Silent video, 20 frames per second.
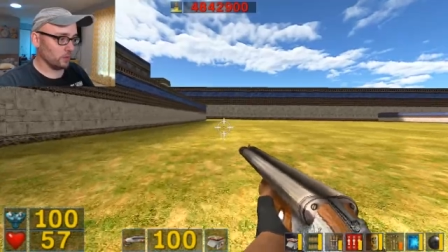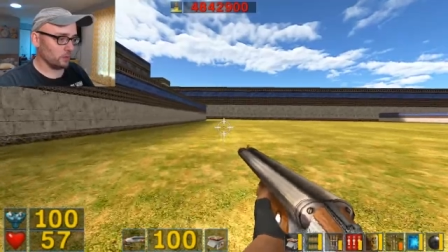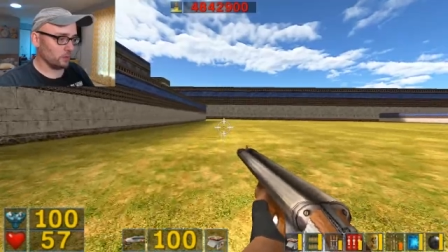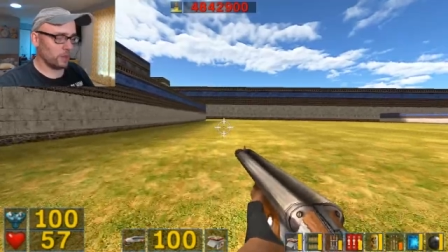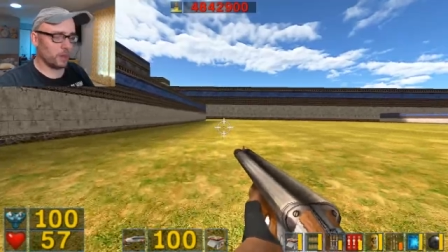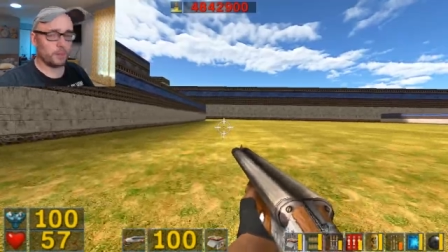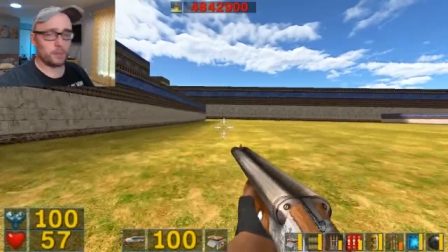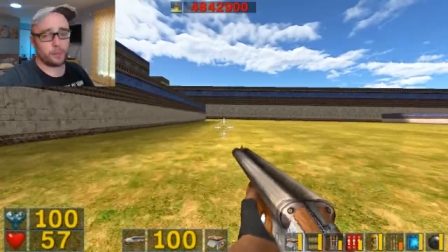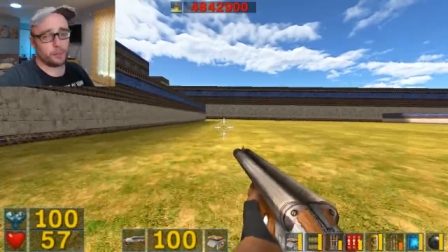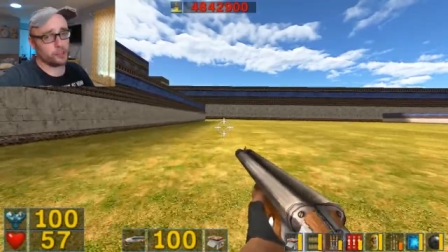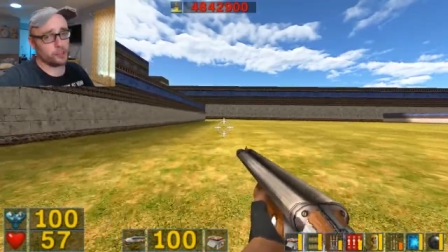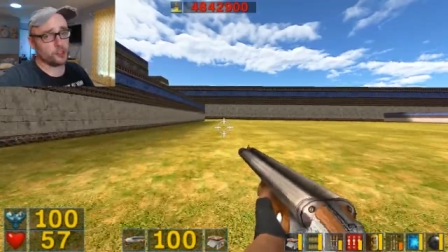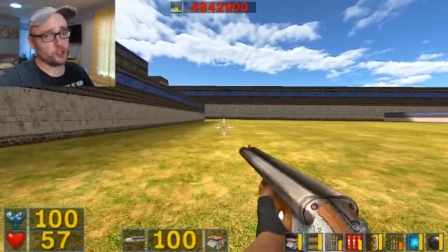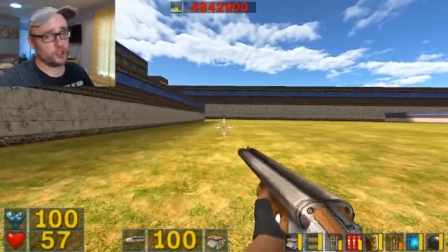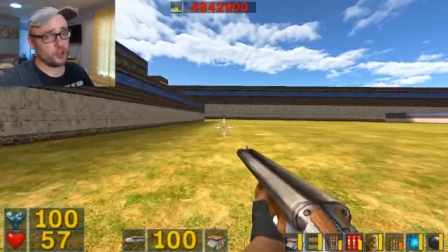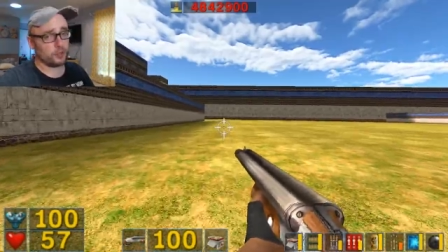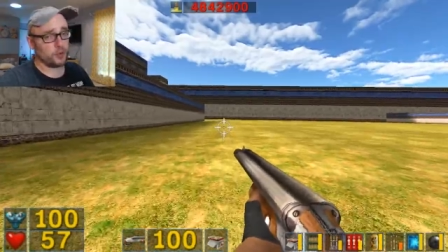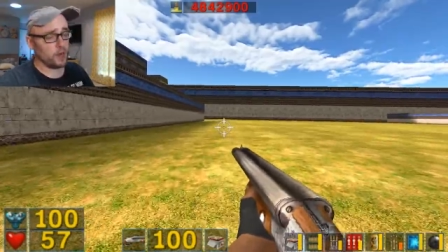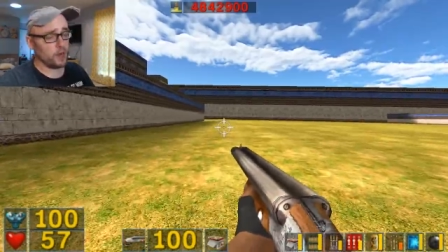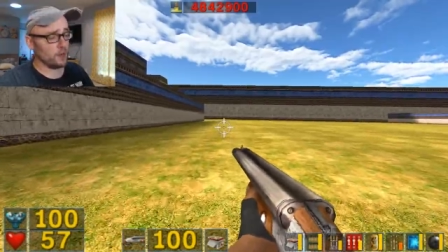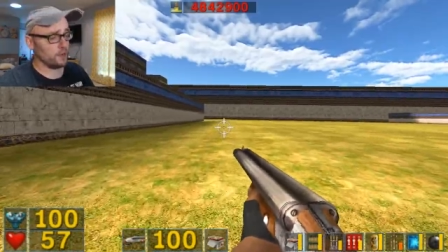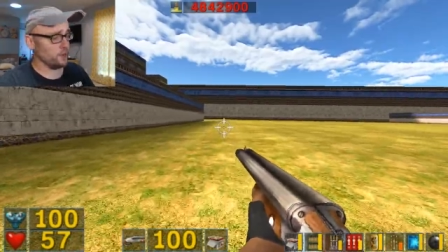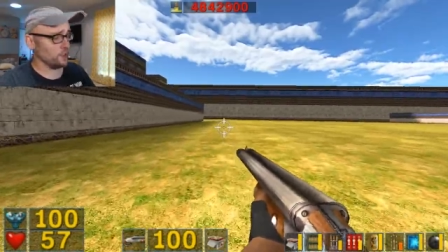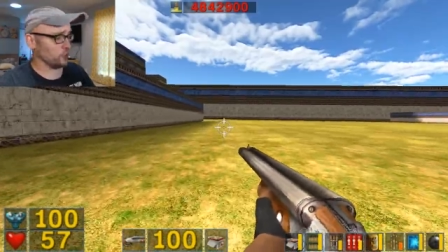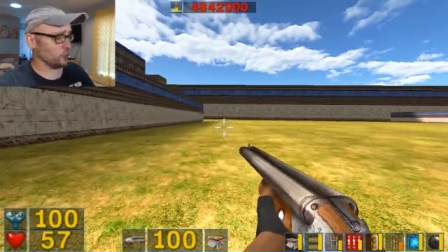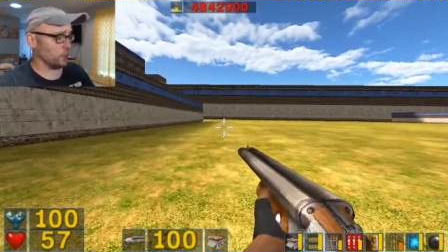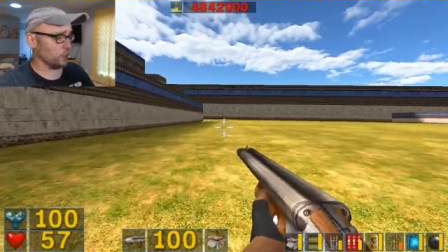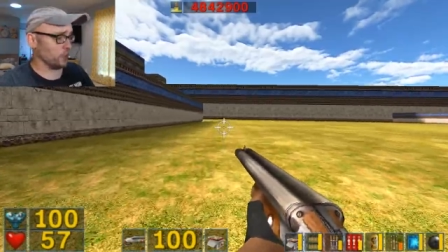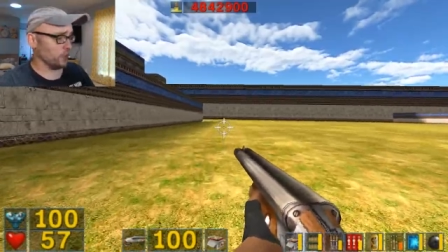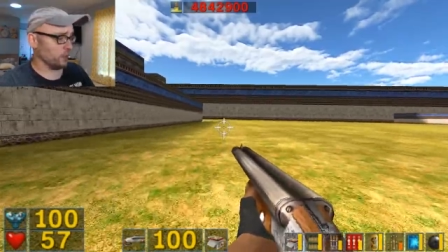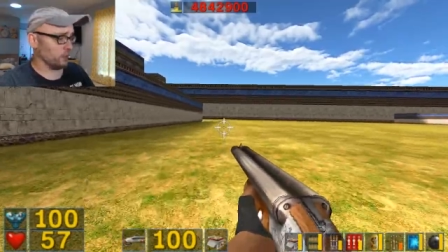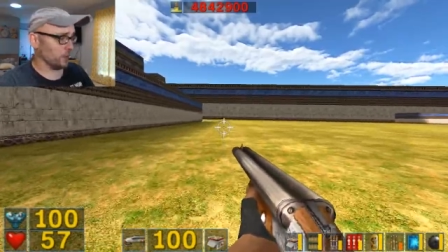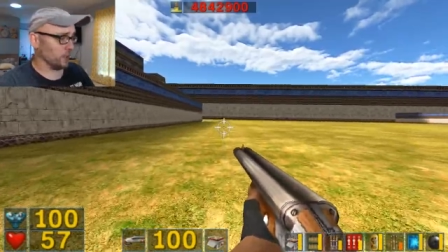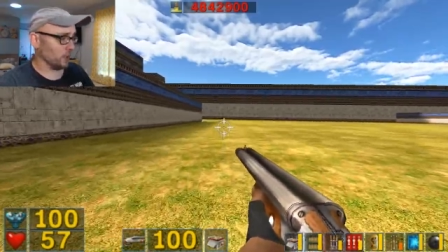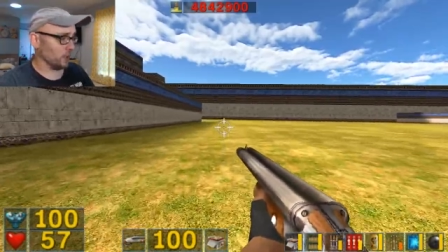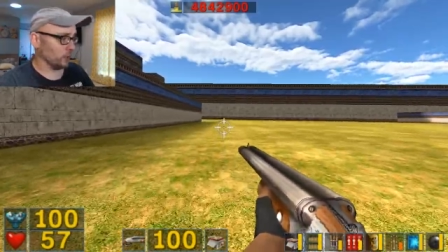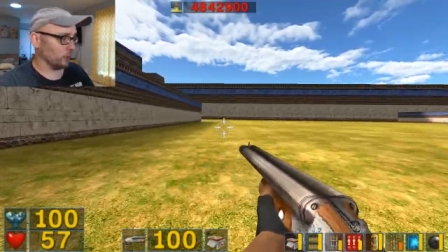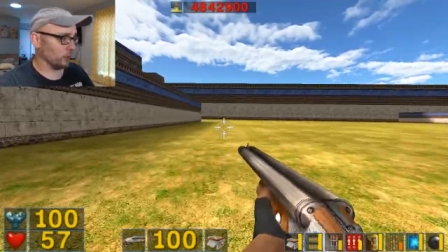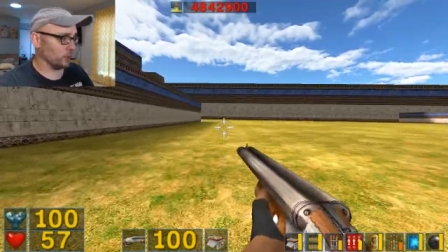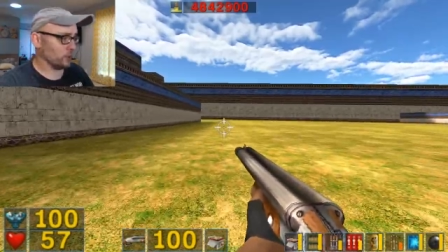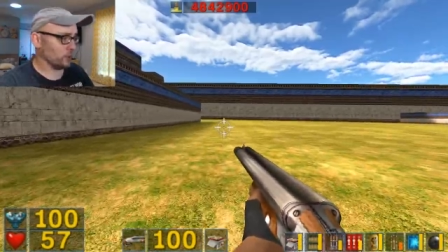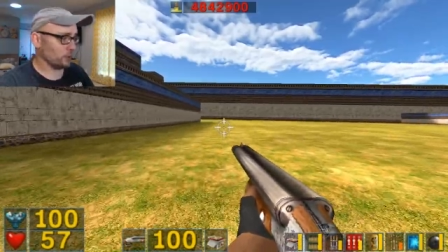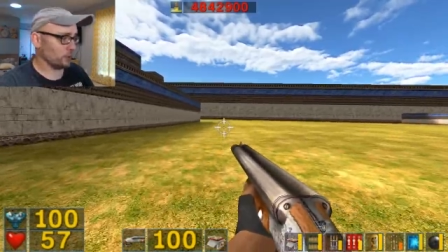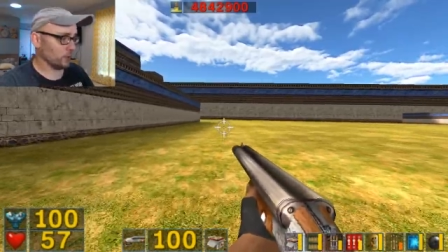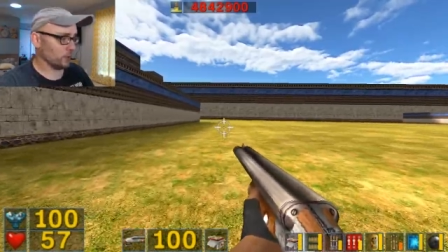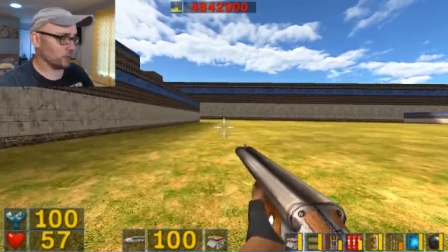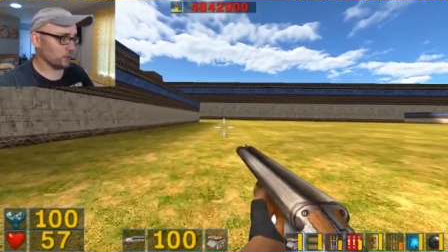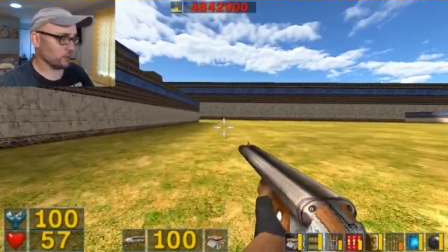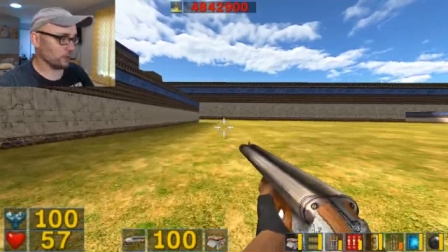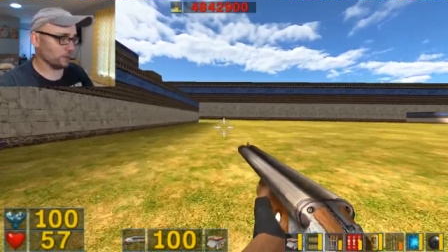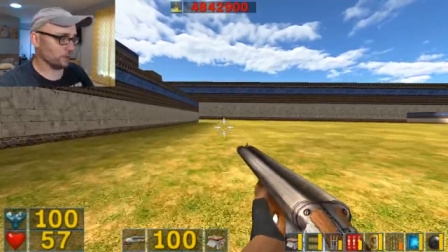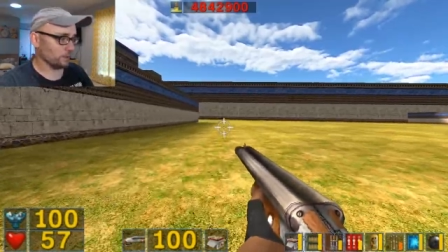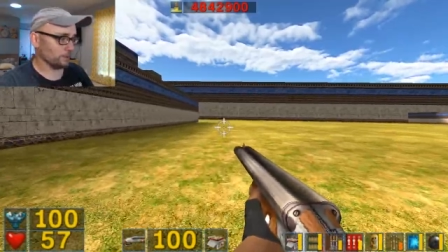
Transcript: Probably should have ran this way to begin with, but